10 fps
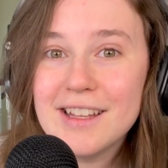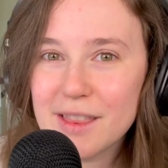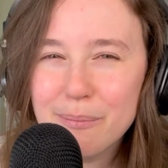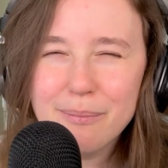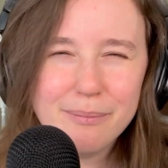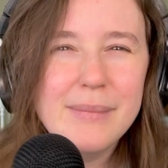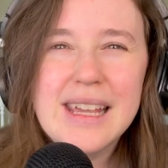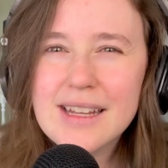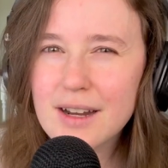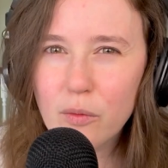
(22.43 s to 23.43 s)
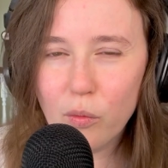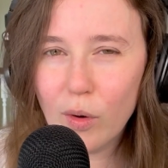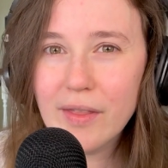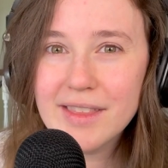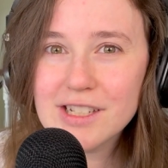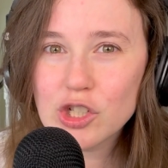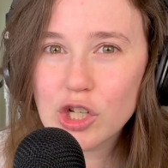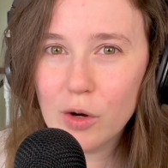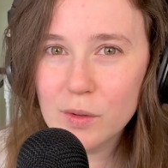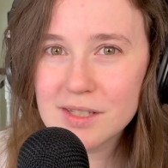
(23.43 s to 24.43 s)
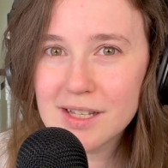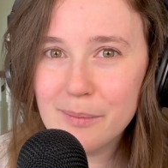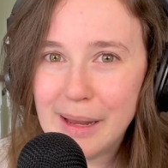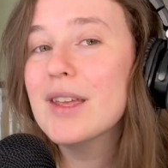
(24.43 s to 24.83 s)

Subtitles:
the meat of what this show is going to be,